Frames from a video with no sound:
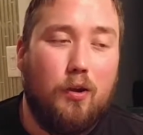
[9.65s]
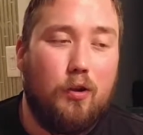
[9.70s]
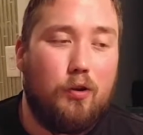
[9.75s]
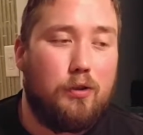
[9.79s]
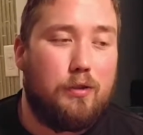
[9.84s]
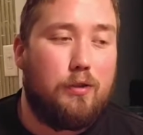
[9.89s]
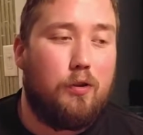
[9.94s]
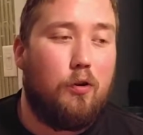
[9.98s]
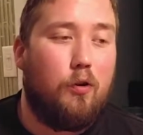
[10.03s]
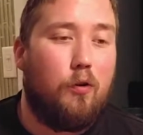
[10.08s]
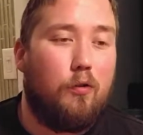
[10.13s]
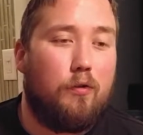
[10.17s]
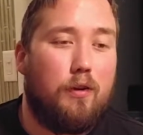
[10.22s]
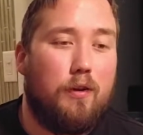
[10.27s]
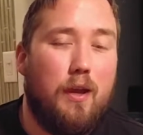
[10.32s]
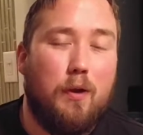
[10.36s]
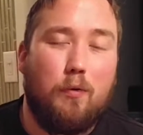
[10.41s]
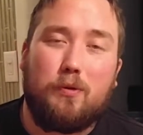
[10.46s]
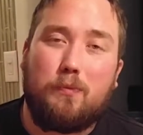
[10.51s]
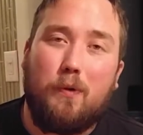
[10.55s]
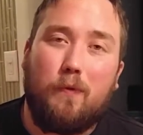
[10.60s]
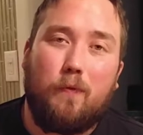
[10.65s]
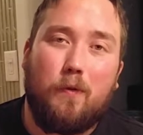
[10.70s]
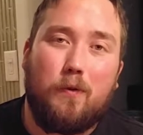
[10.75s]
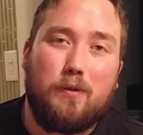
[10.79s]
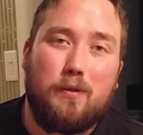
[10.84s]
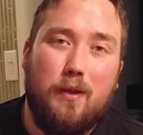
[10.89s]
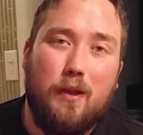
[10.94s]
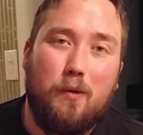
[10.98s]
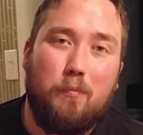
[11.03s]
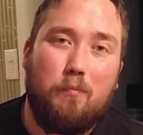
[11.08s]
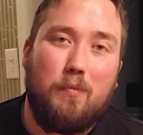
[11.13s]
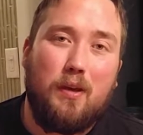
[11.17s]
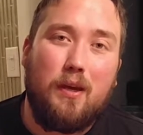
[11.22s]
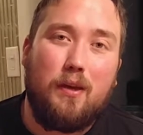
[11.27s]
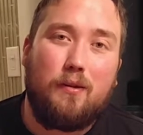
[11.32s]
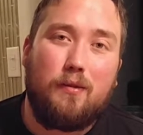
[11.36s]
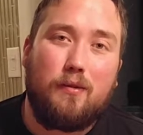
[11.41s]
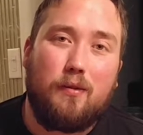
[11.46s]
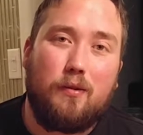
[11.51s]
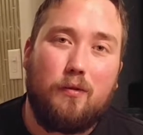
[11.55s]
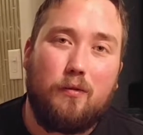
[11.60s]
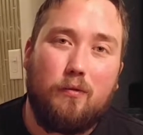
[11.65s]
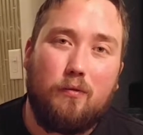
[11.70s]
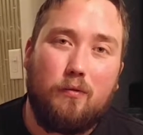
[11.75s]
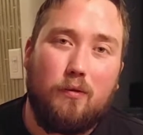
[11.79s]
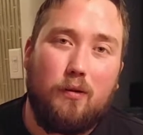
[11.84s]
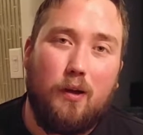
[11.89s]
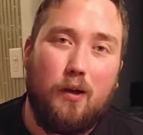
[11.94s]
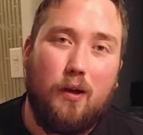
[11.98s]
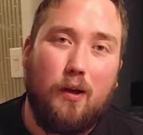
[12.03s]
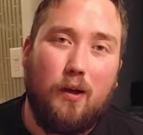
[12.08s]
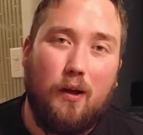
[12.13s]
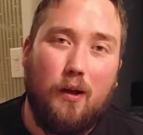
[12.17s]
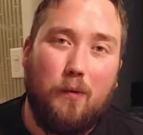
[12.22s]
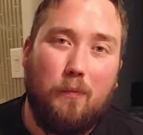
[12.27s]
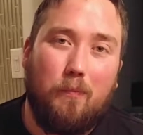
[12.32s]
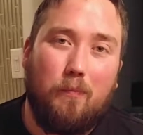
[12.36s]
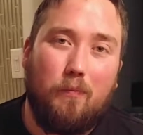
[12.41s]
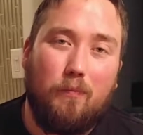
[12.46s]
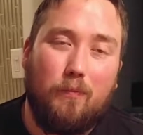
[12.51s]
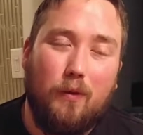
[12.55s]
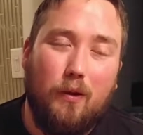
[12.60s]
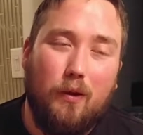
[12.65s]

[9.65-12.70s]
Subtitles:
So today was my first day of meet, and